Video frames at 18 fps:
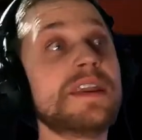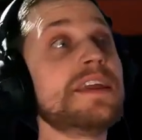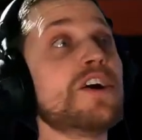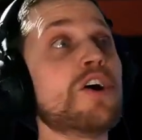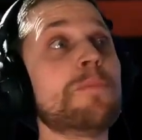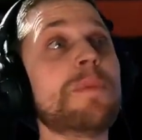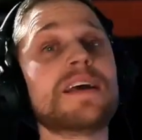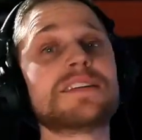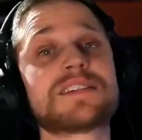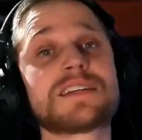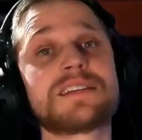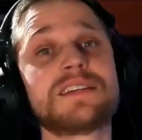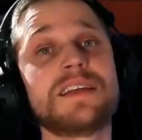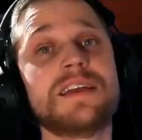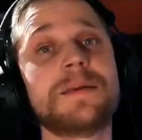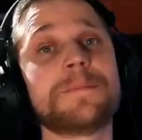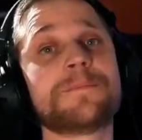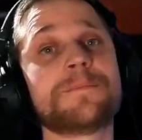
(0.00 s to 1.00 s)

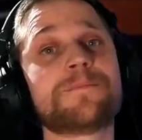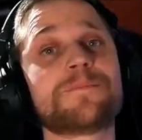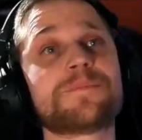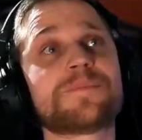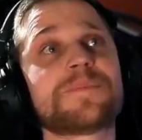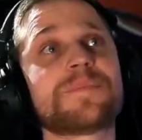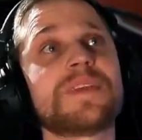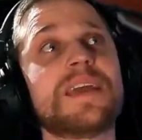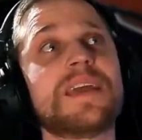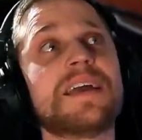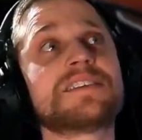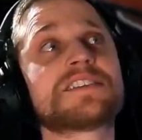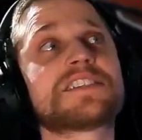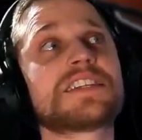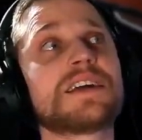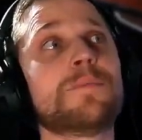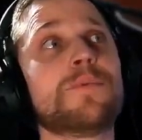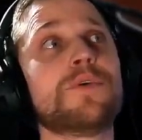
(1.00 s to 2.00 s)
basically, and
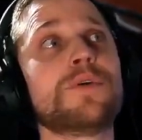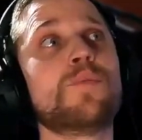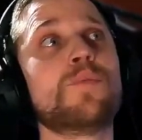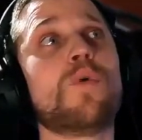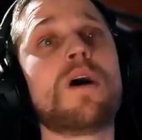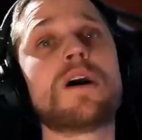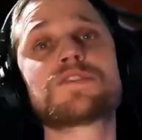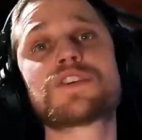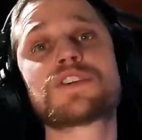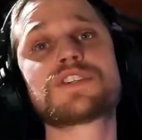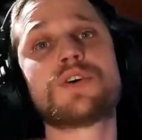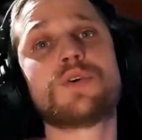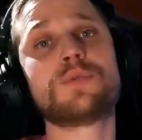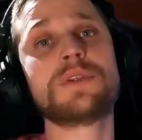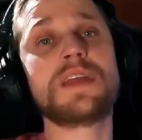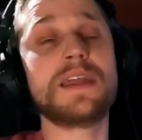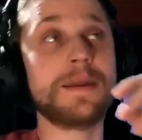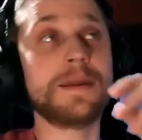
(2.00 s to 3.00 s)
someone watches
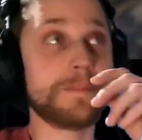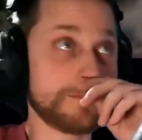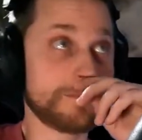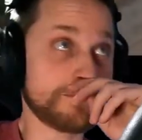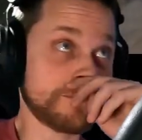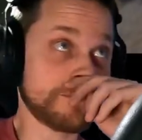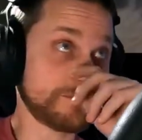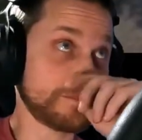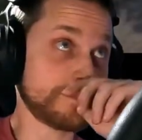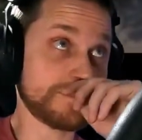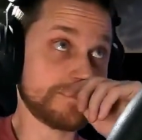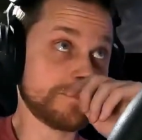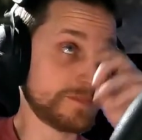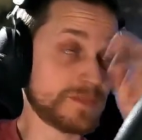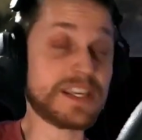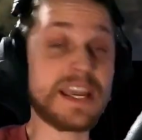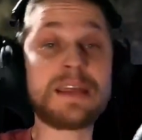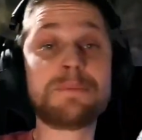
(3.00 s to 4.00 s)
only
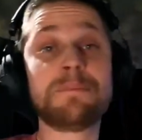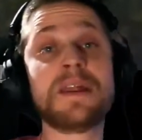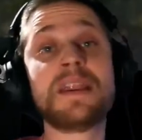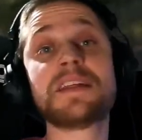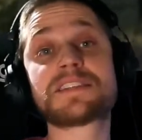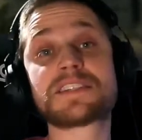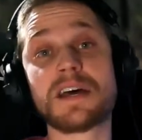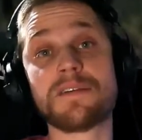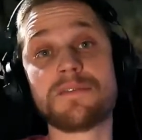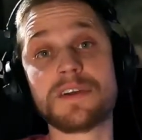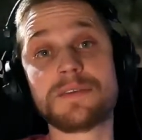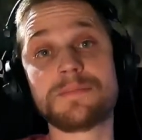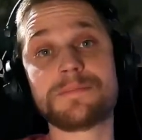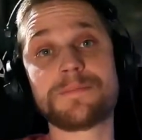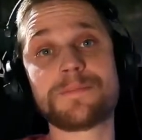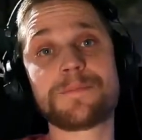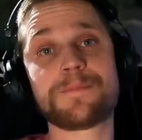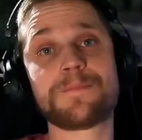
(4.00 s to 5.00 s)
10 minutes of it,
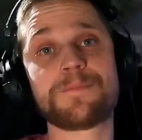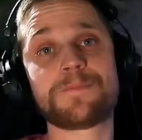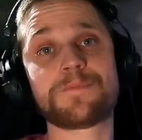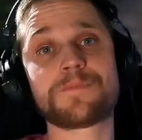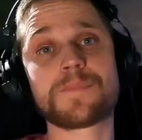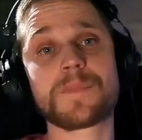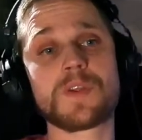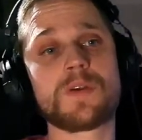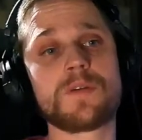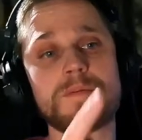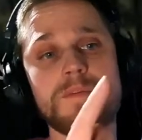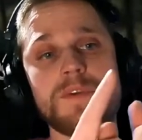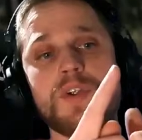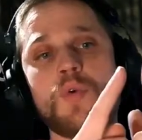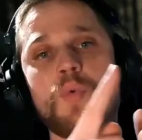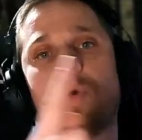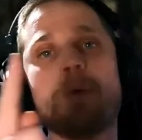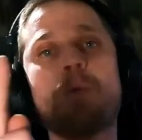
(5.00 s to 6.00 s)
you know,
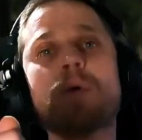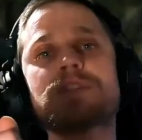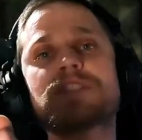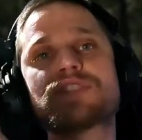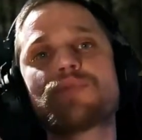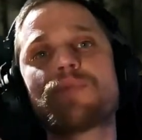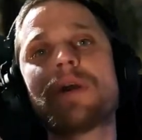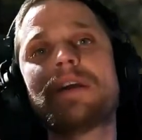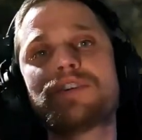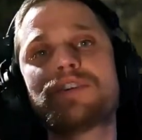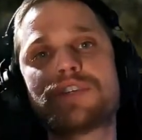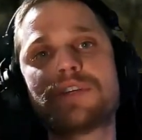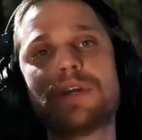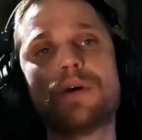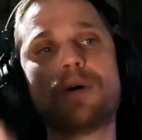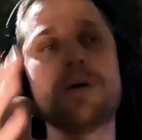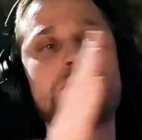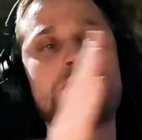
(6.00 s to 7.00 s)
what's the
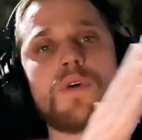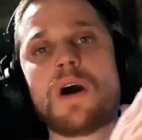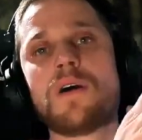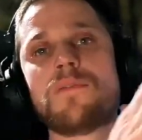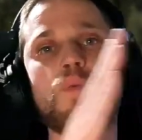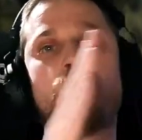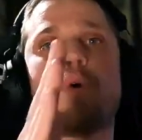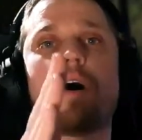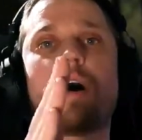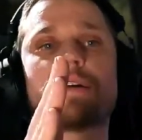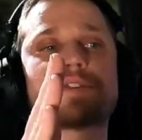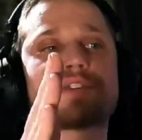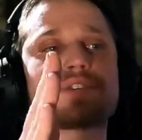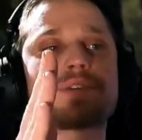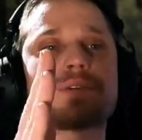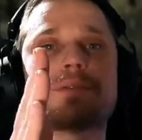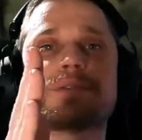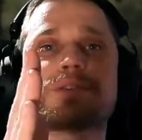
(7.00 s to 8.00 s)
ratio of
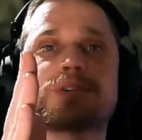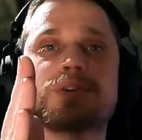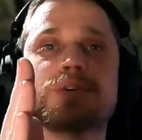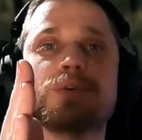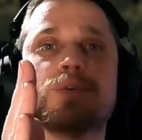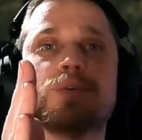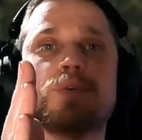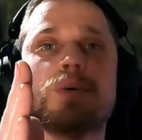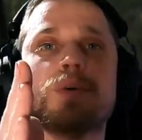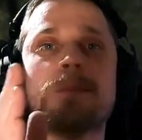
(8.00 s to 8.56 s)
watch to